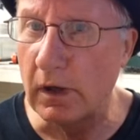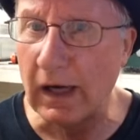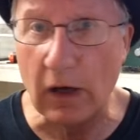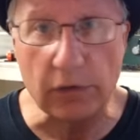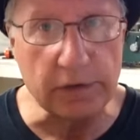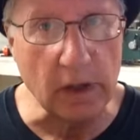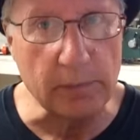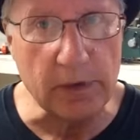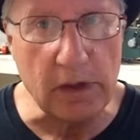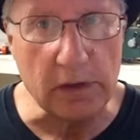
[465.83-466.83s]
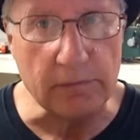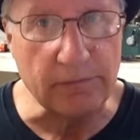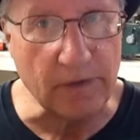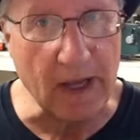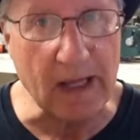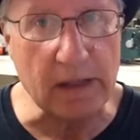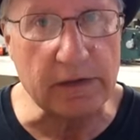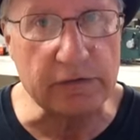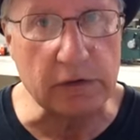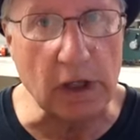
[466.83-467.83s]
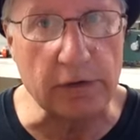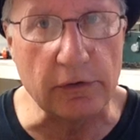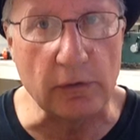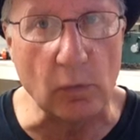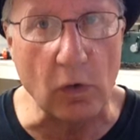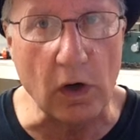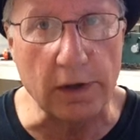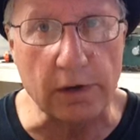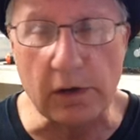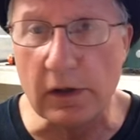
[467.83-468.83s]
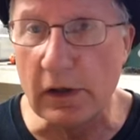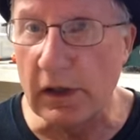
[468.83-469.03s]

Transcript: How can that be? Fat is lighter than water.